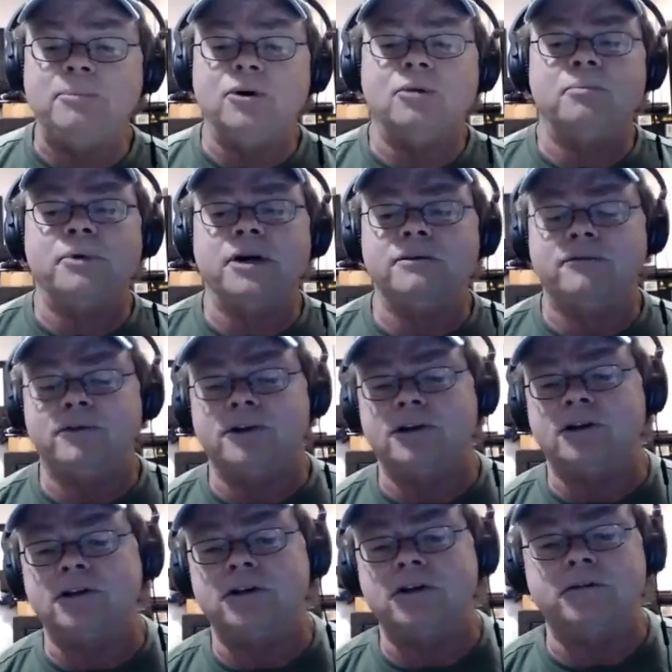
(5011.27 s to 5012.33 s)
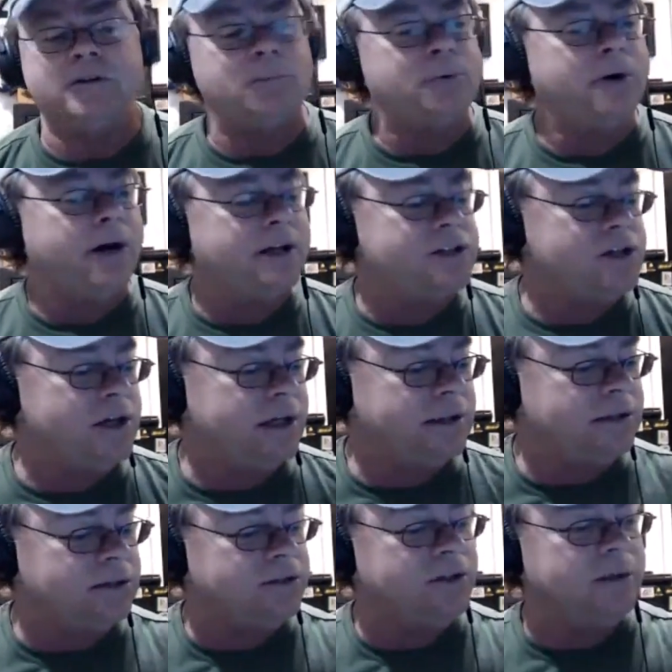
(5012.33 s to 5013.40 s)
but for the good of a
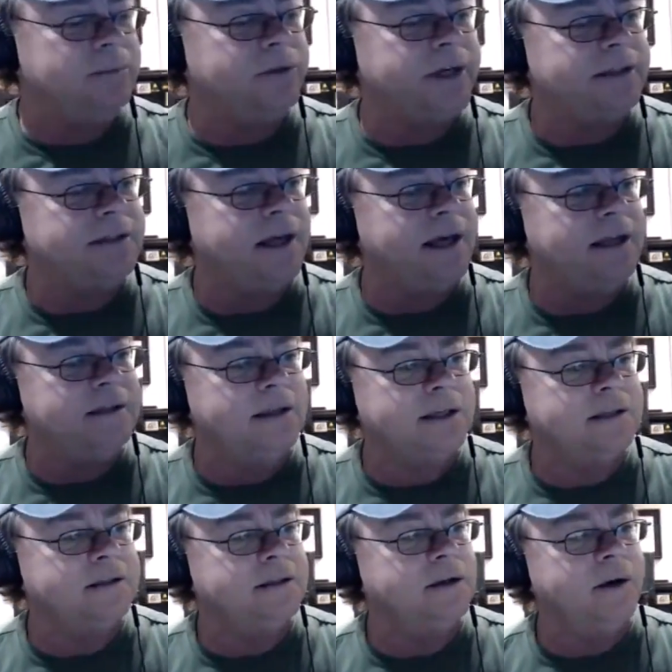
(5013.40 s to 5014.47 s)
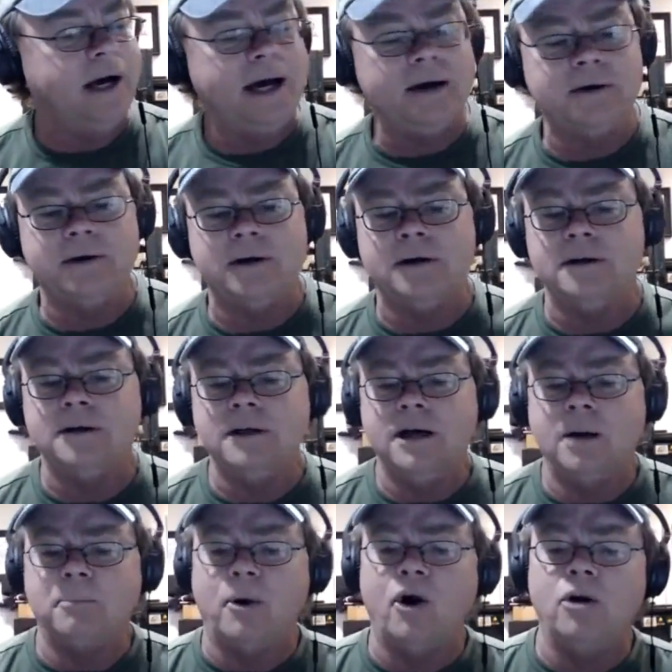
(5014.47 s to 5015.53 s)
project or something like that. Like you know how uh,
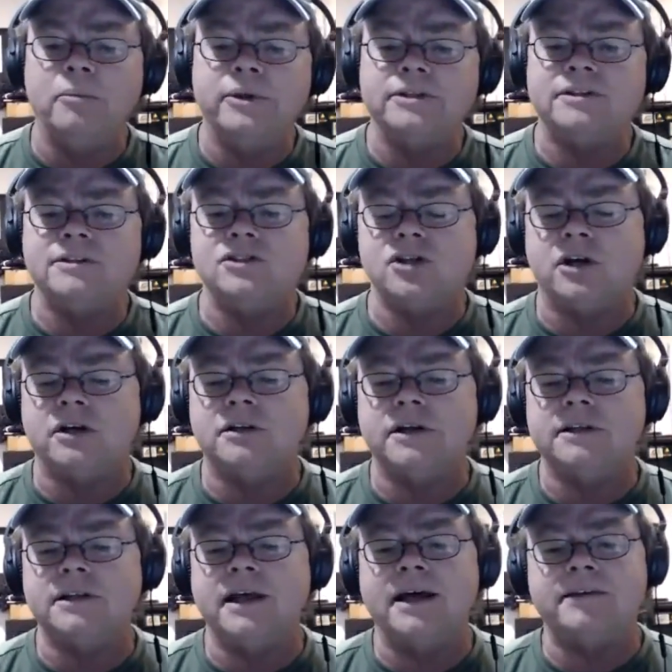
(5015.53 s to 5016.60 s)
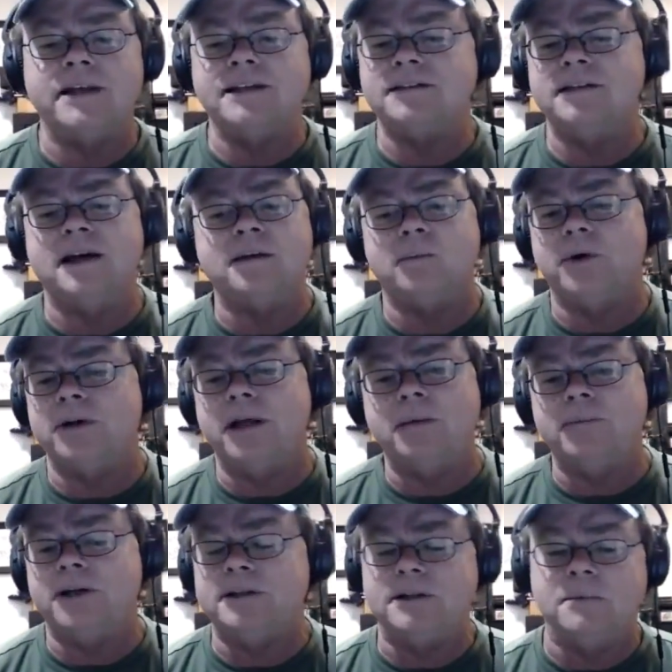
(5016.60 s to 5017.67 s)
apartments and junk like that. That's not what
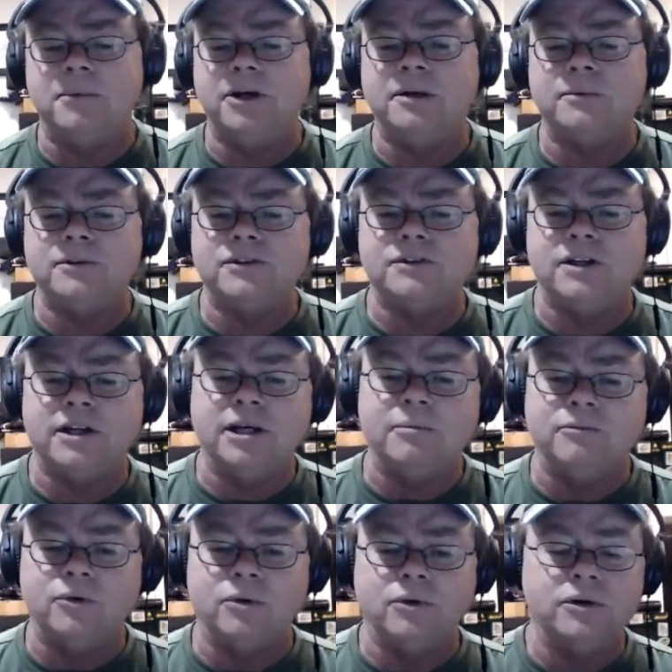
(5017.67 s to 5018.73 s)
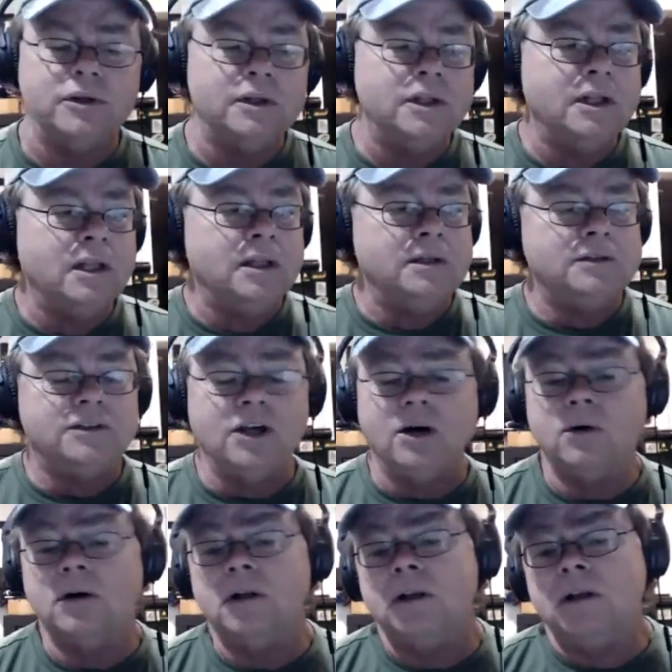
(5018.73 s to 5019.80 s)
eminent domain was set up for.
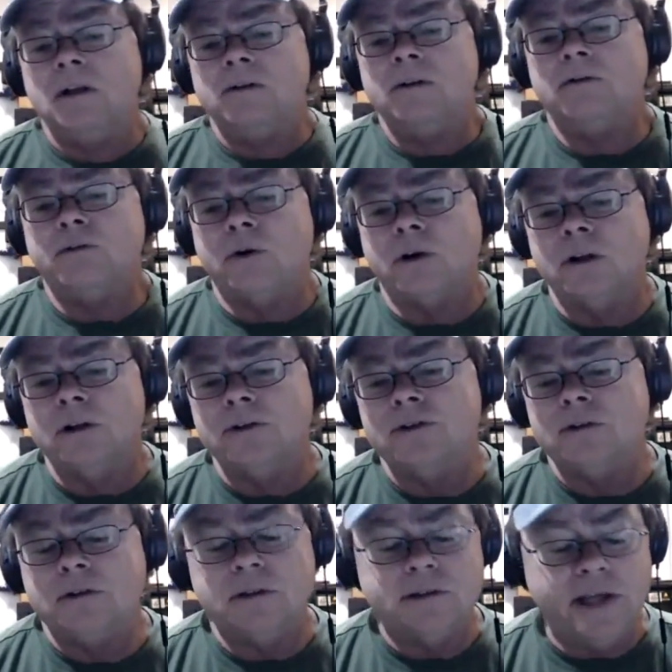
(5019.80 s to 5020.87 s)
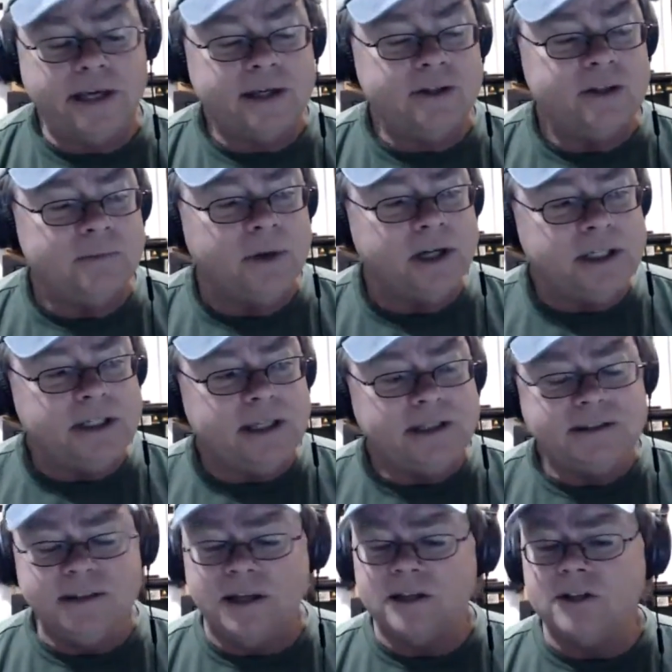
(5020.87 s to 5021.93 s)
So the foreclosure, the taking your money,
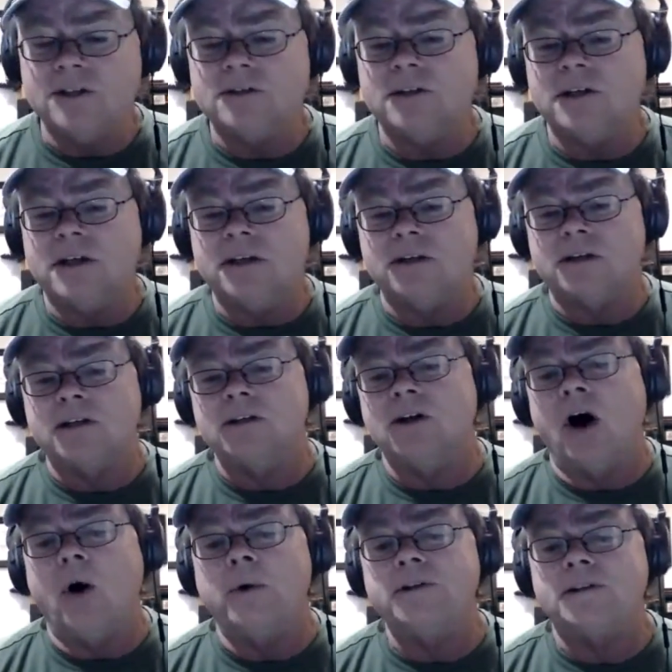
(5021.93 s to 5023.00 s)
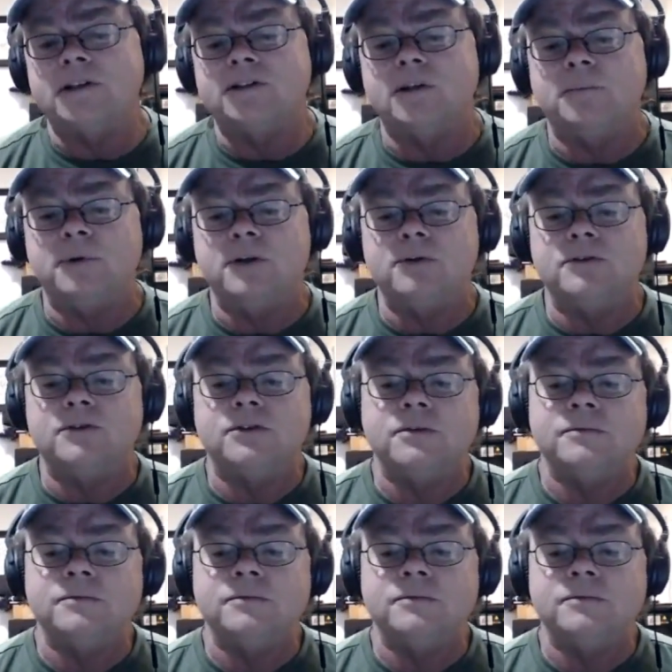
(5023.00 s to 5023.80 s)
that's not a good thing either because it always gets abused.